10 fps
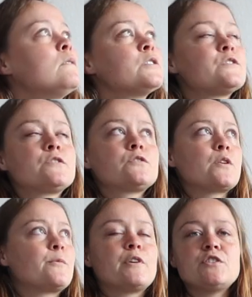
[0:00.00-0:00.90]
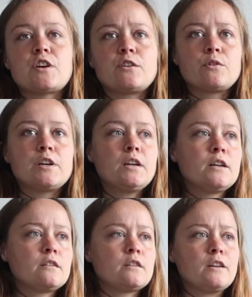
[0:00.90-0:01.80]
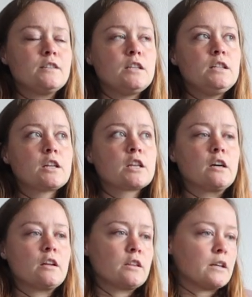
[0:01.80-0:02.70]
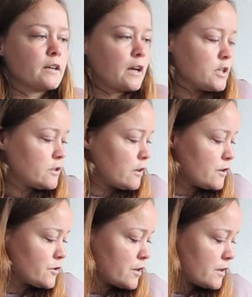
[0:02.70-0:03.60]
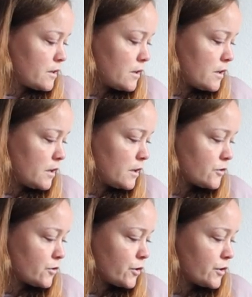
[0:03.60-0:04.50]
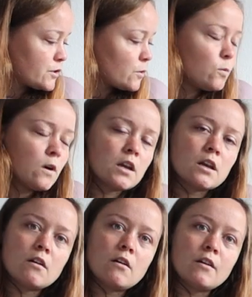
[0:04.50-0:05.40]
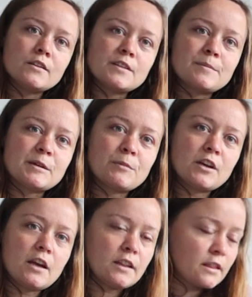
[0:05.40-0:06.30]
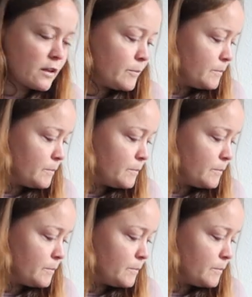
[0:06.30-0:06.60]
summer in January, the 19th, I think, and Hunter turned 1 on September 9th.